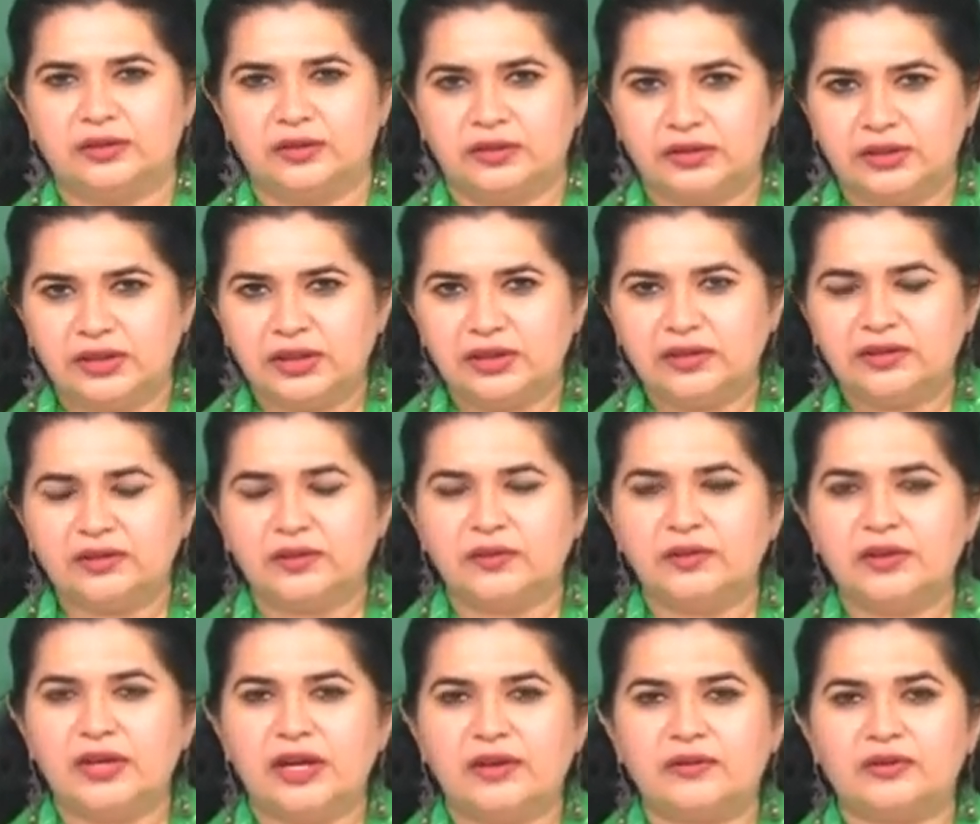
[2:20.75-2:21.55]
Okay, so
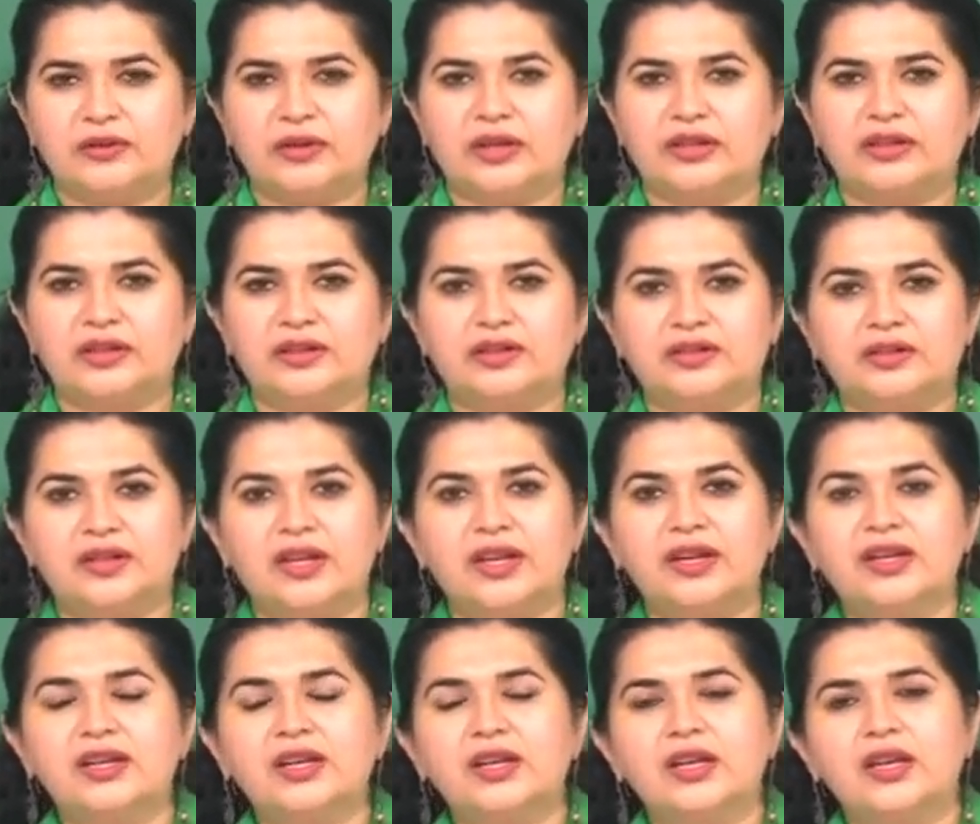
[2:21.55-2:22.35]
we have to
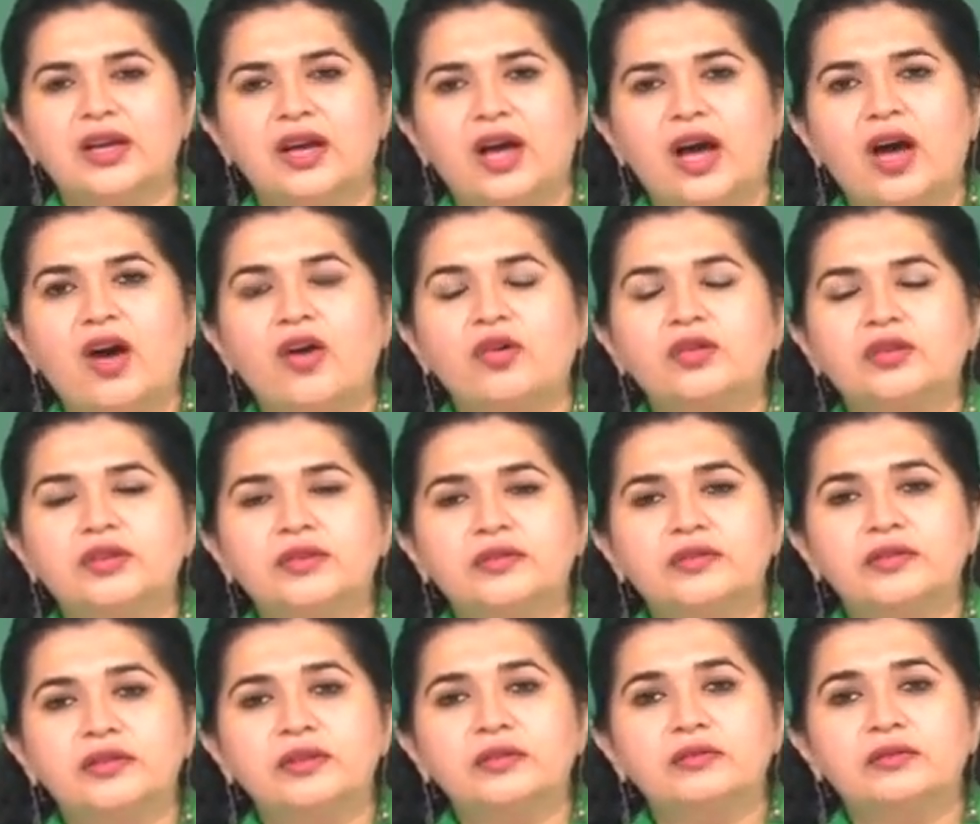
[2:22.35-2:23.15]
understand how
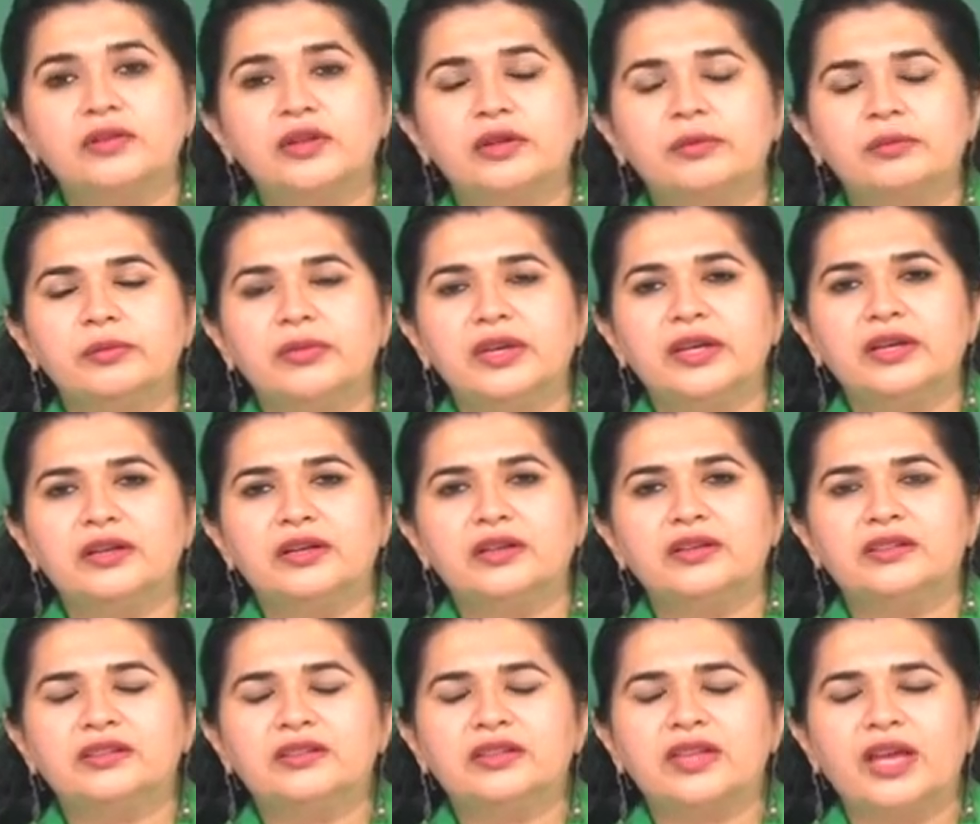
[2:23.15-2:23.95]
different
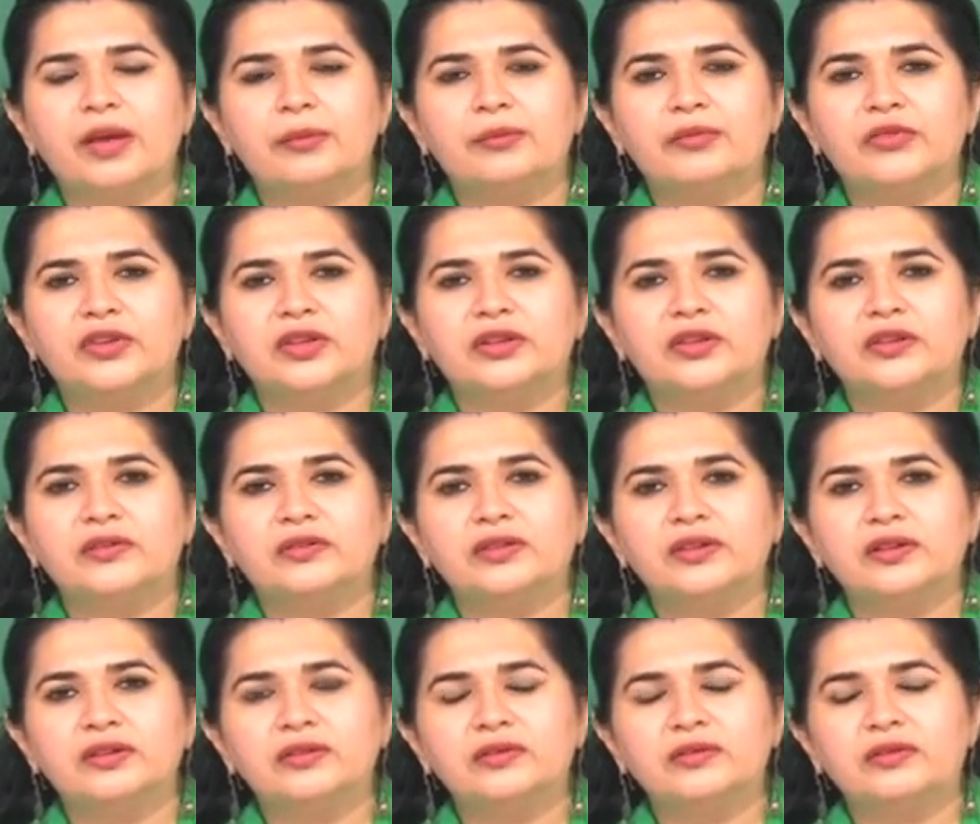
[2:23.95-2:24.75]
filmmakers capture
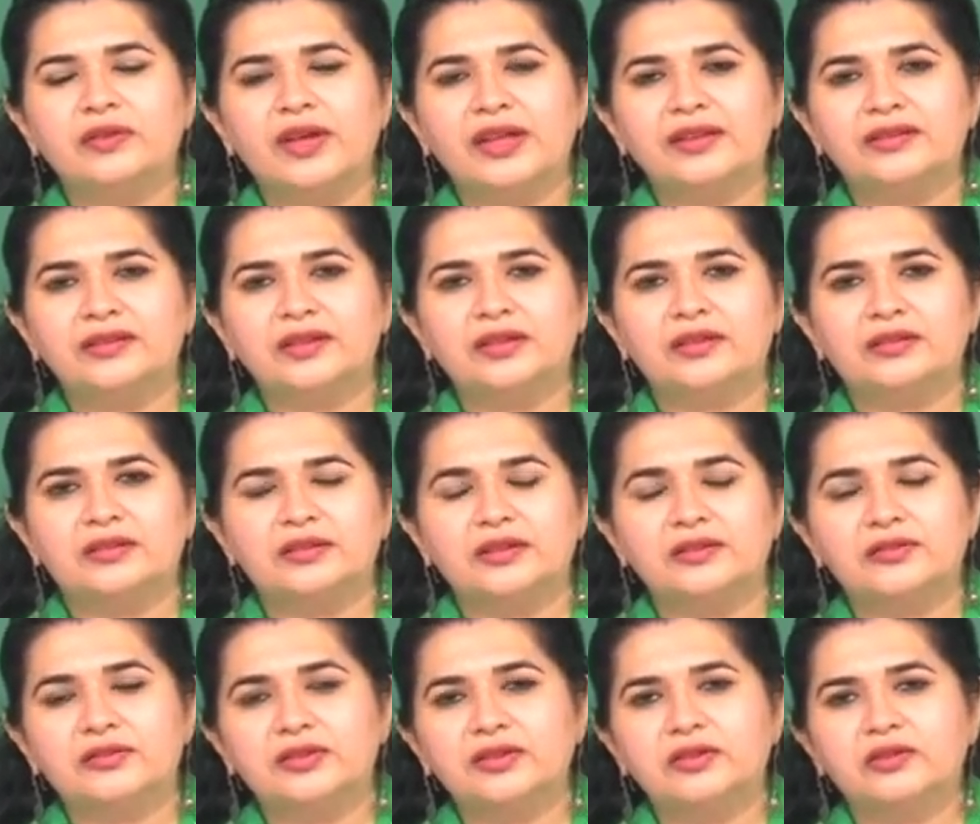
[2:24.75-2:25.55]
different facets,
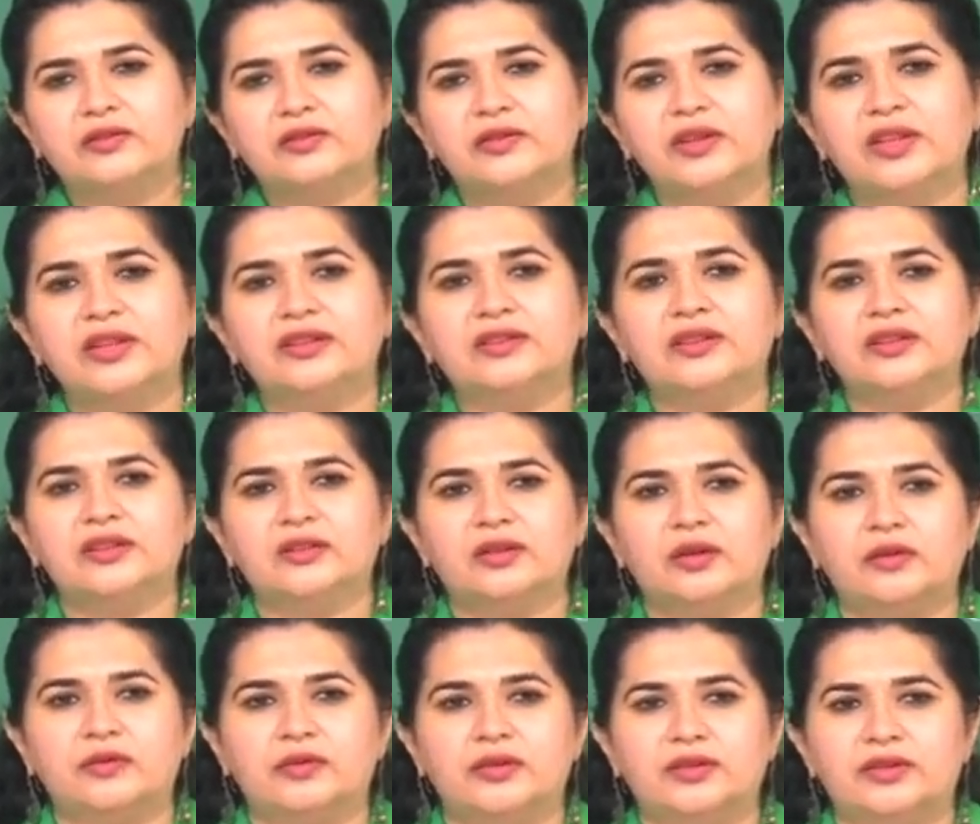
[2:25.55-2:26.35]
different faces
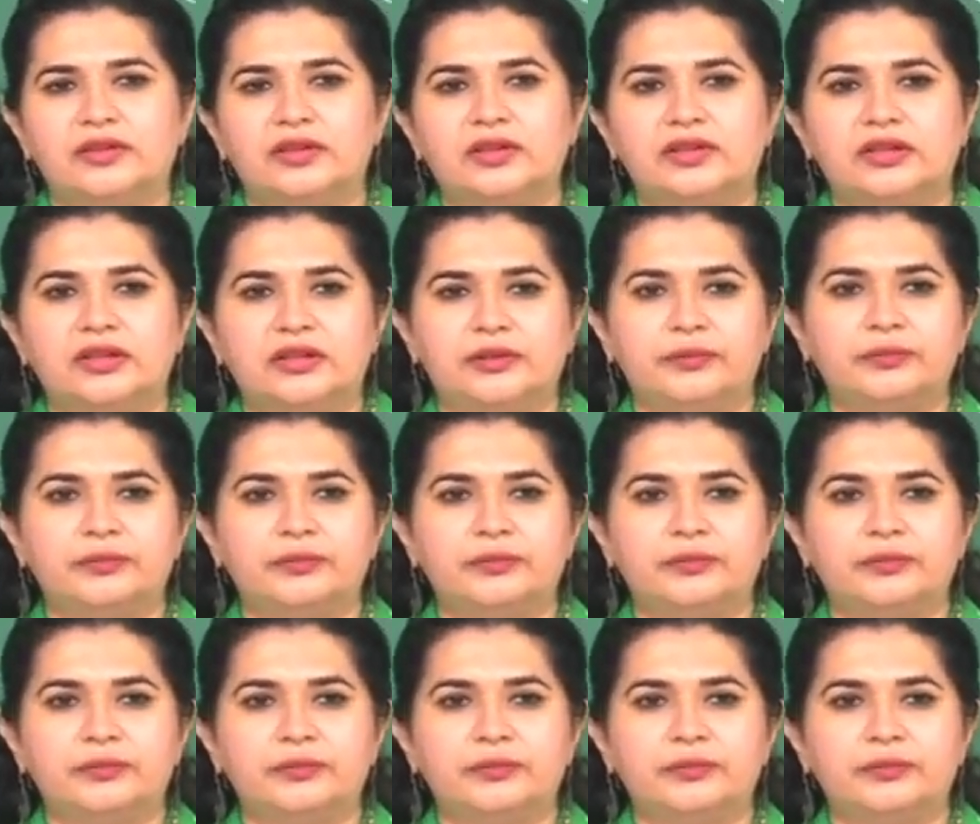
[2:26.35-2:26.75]
of a city.